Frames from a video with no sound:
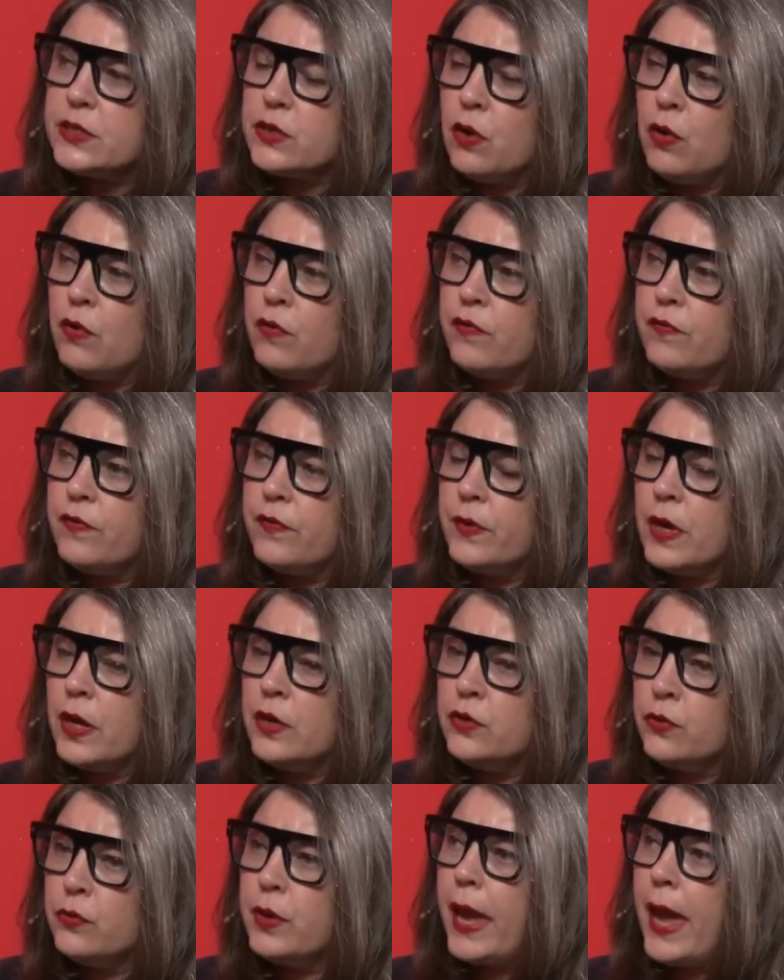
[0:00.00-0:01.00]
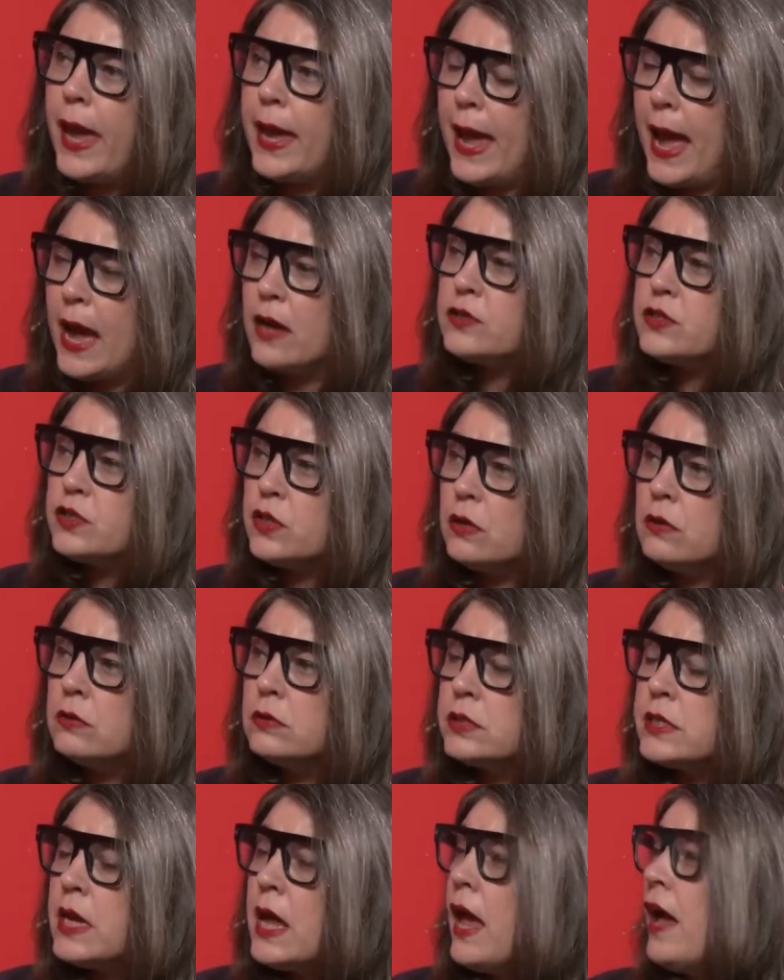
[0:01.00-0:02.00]
of UK
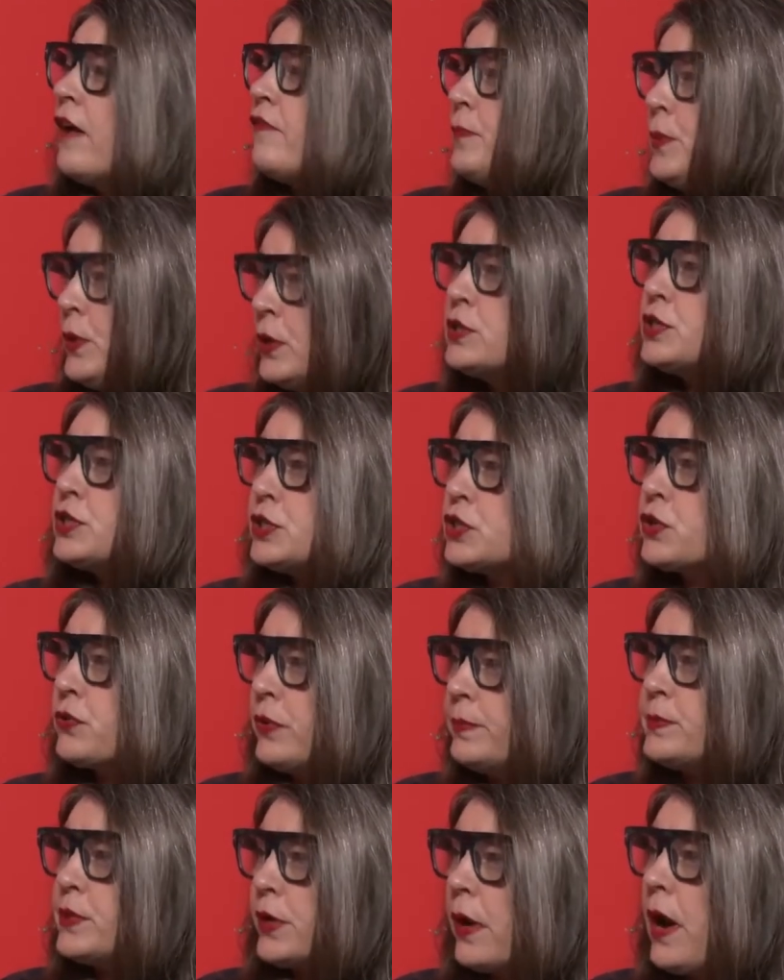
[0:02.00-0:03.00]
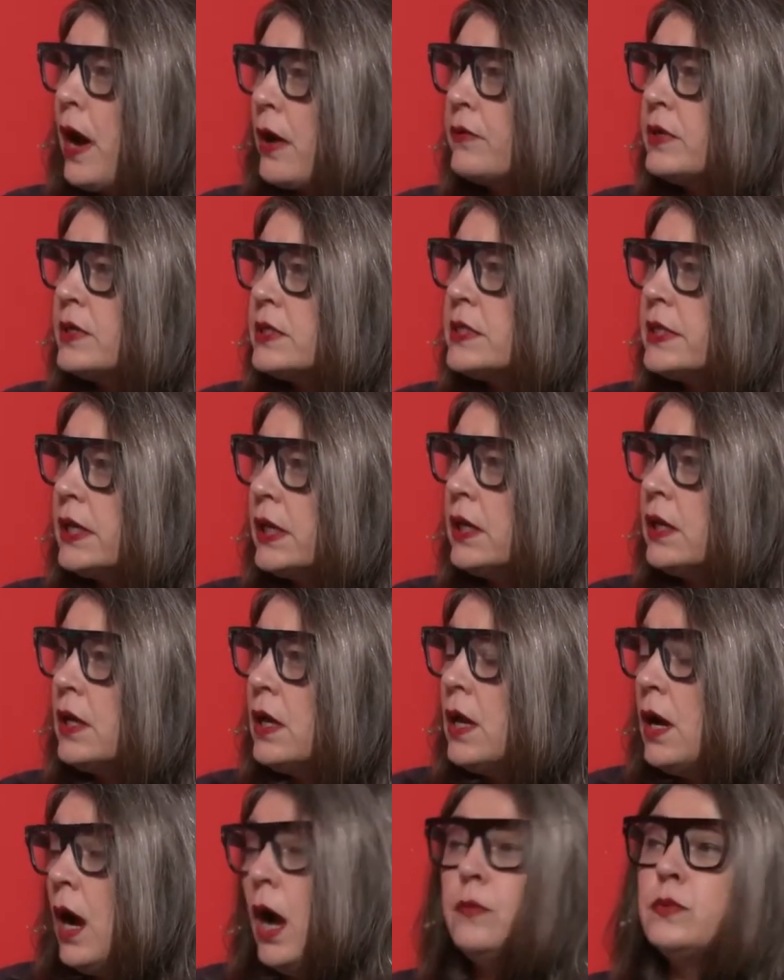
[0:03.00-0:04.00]
households have purchased cryptocurrency.
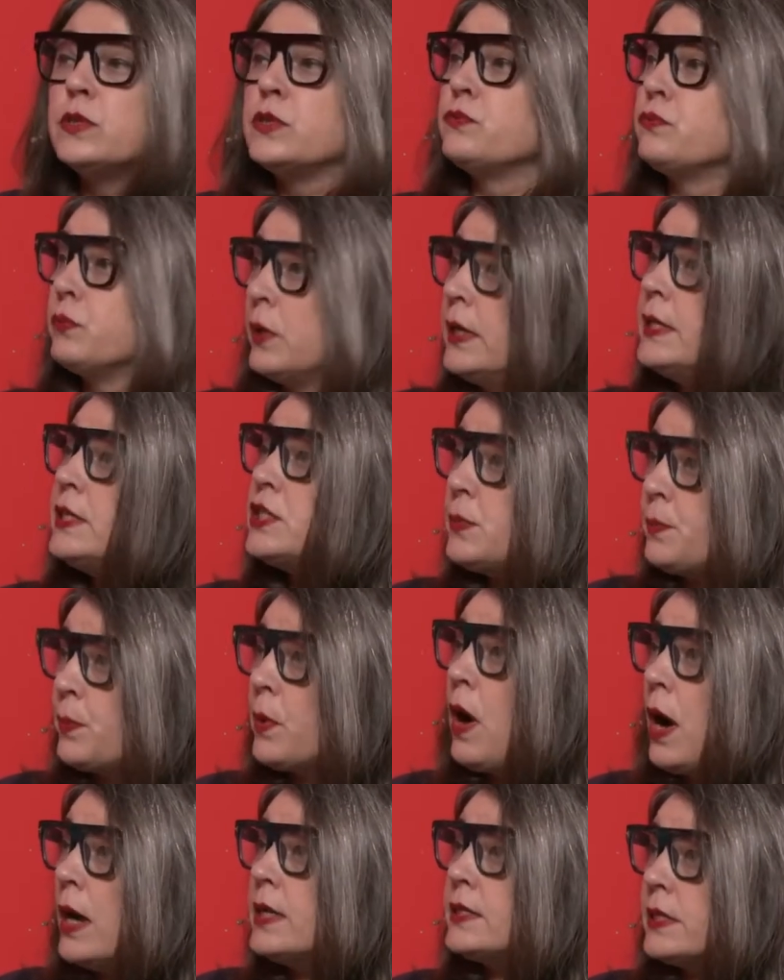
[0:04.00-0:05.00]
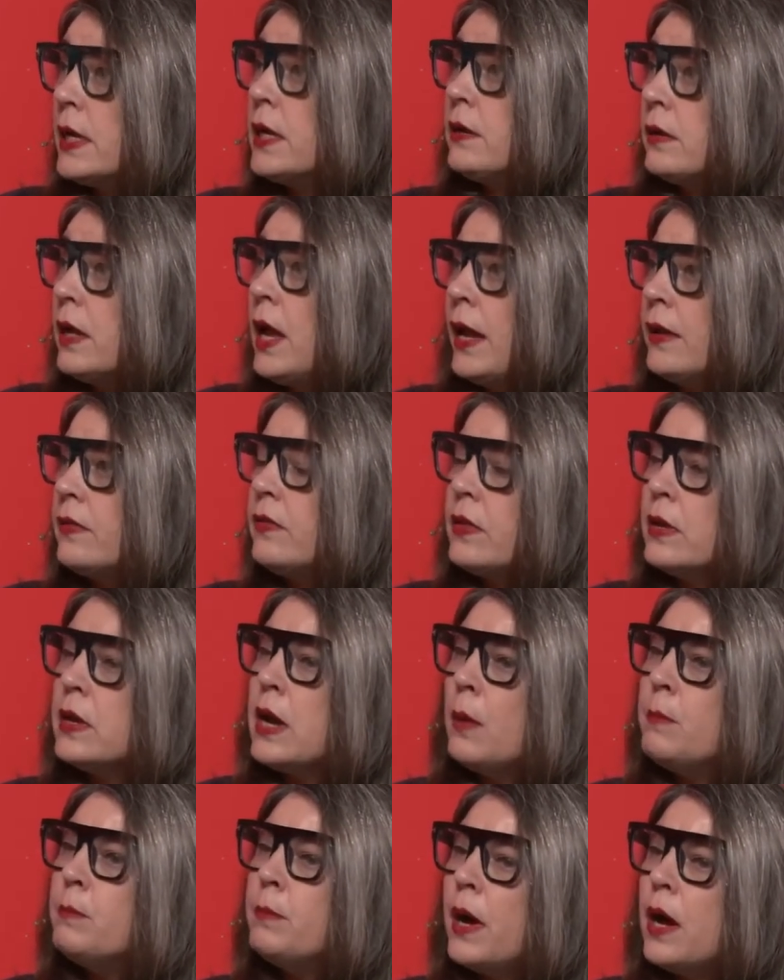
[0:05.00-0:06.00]
I was really surprised at the
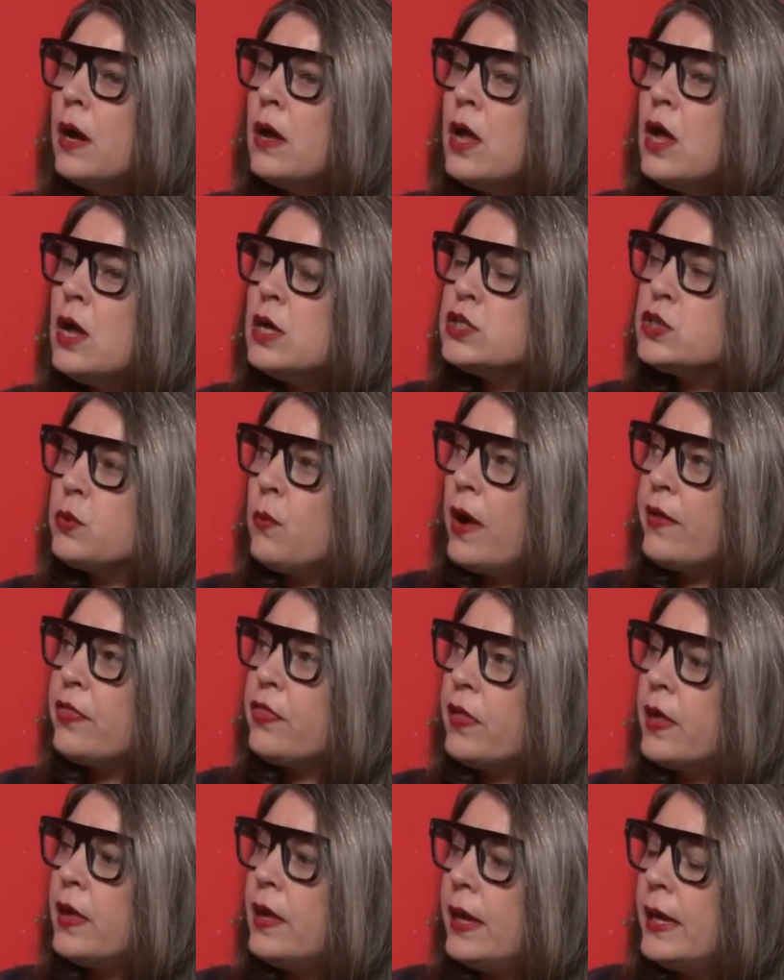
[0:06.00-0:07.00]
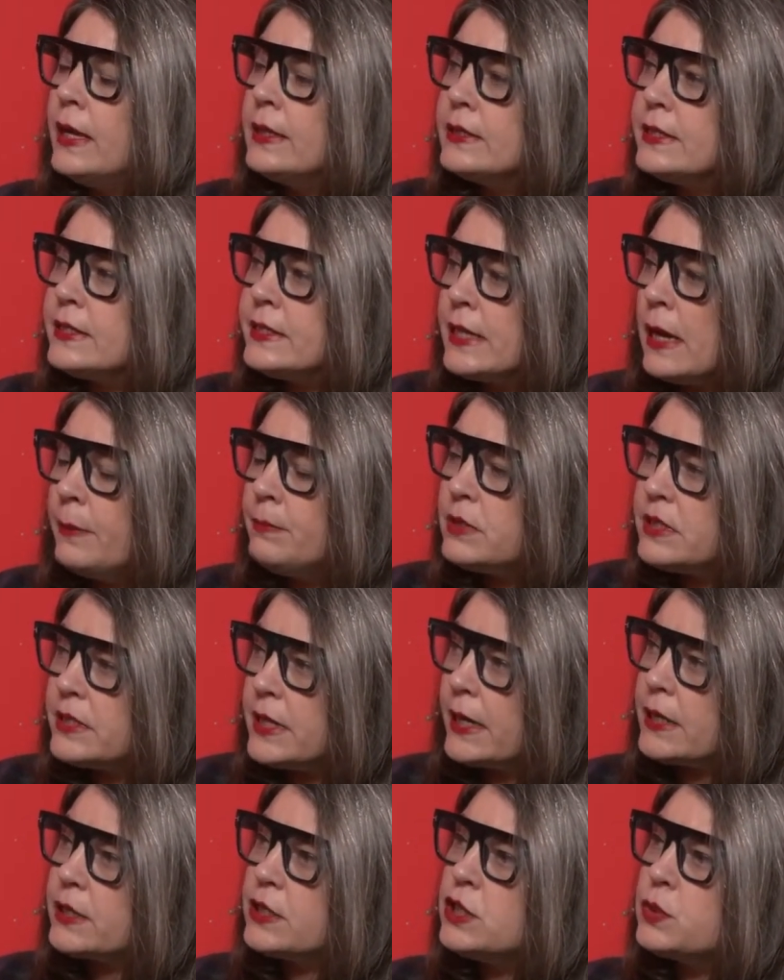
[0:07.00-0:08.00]
number. So I think in some
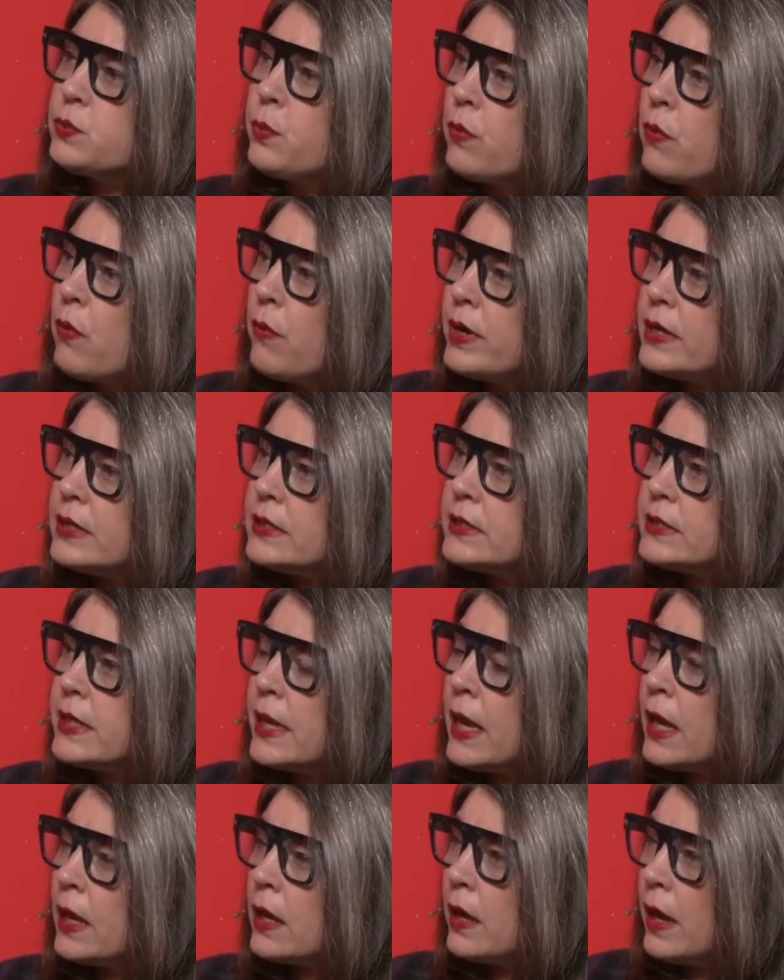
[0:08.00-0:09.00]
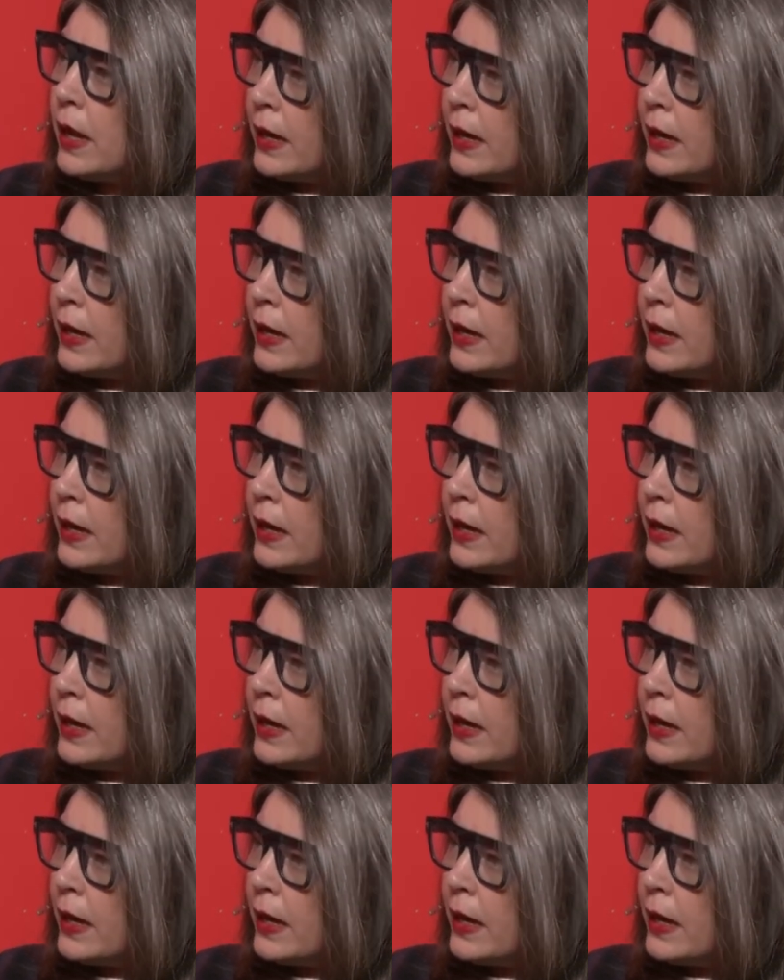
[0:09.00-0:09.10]
sectors we're already seeing an